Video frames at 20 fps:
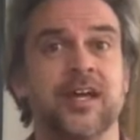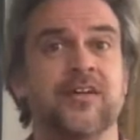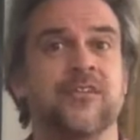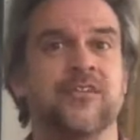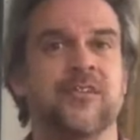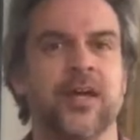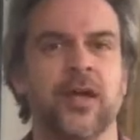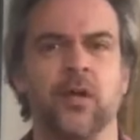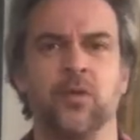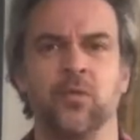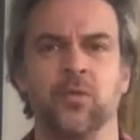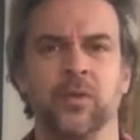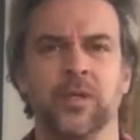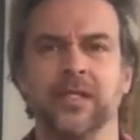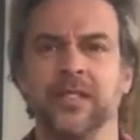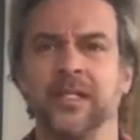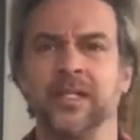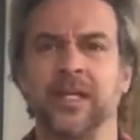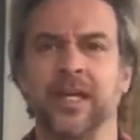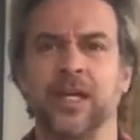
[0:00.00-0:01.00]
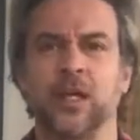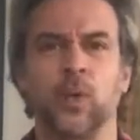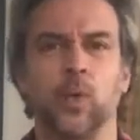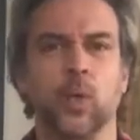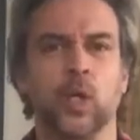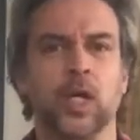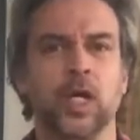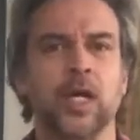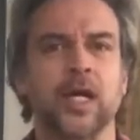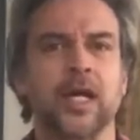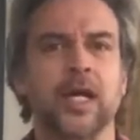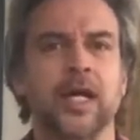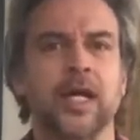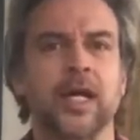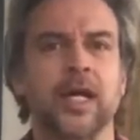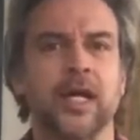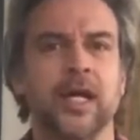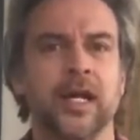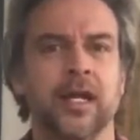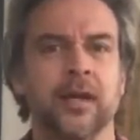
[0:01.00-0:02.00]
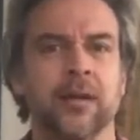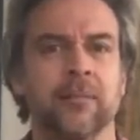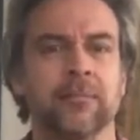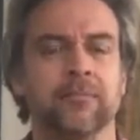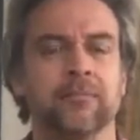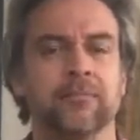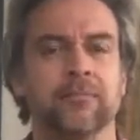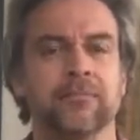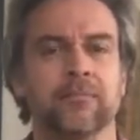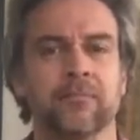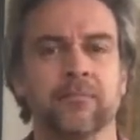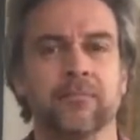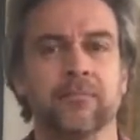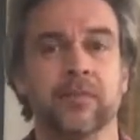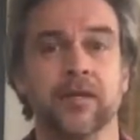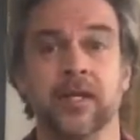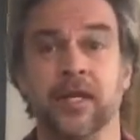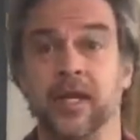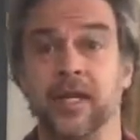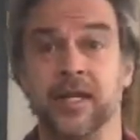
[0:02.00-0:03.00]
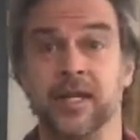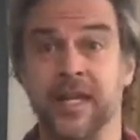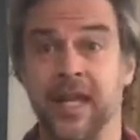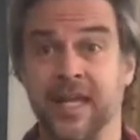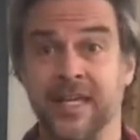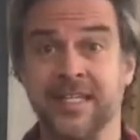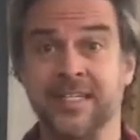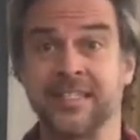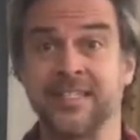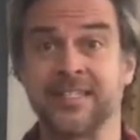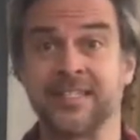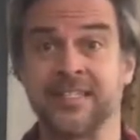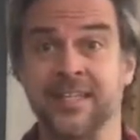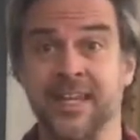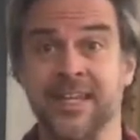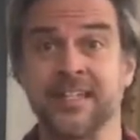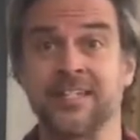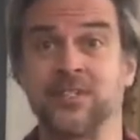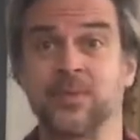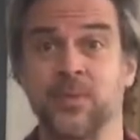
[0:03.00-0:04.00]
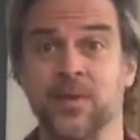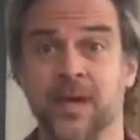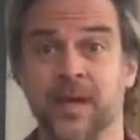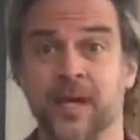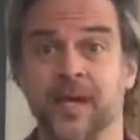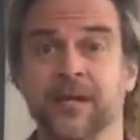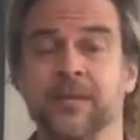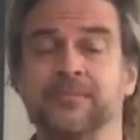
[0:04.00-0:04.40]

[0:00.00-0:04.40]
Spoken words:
that really can work in a nice way.